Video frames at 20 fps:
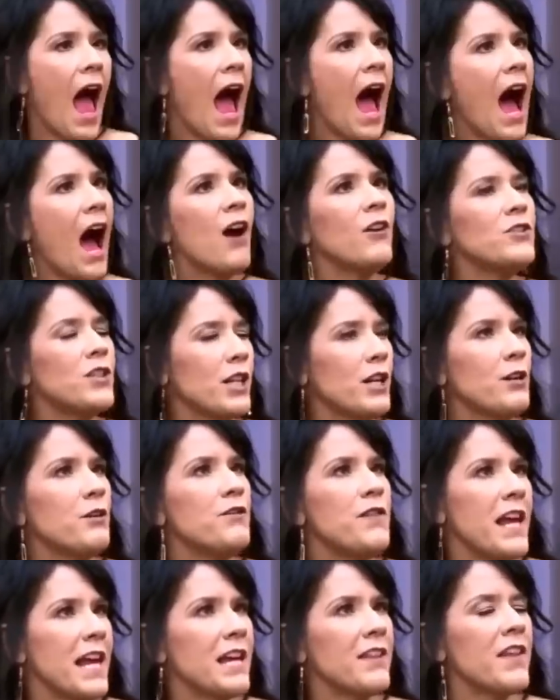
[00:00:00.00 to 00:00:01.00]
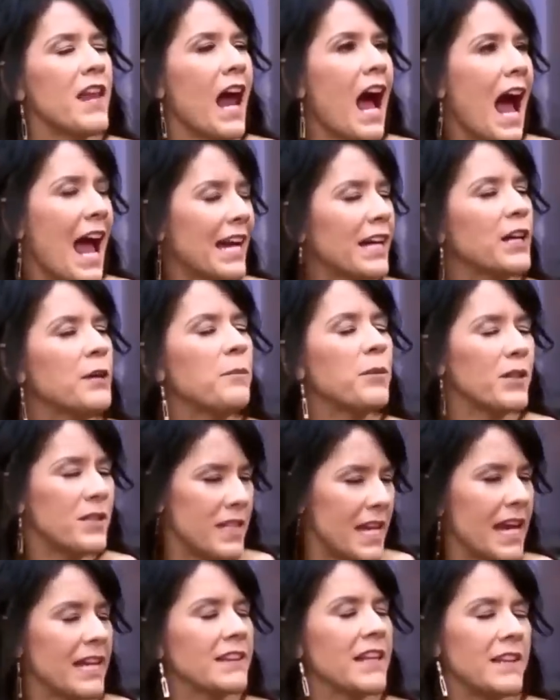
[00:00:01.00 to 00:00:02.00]
How do you think that I could
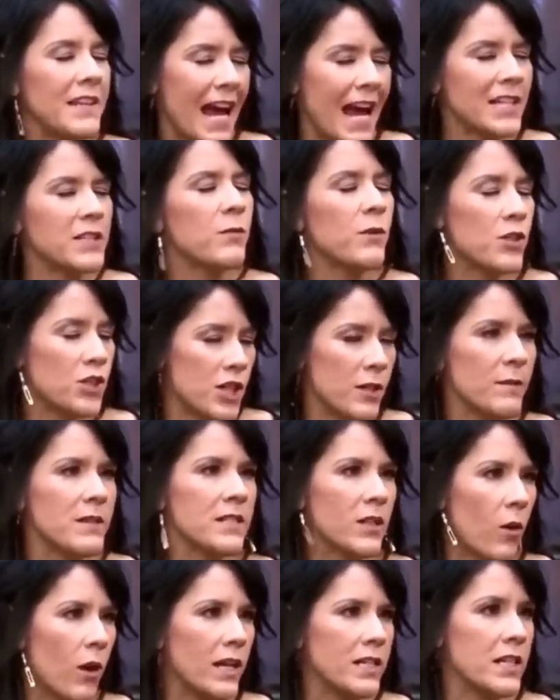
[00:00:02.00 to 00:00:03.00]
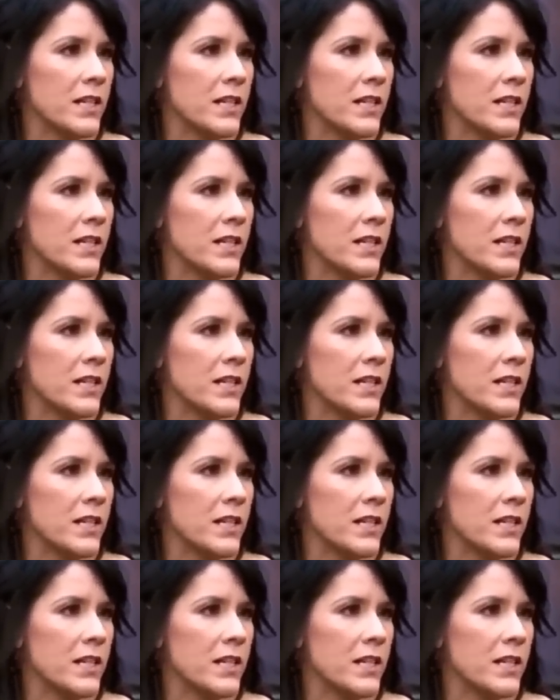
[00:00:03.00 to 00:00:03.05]
predict that that's what she was going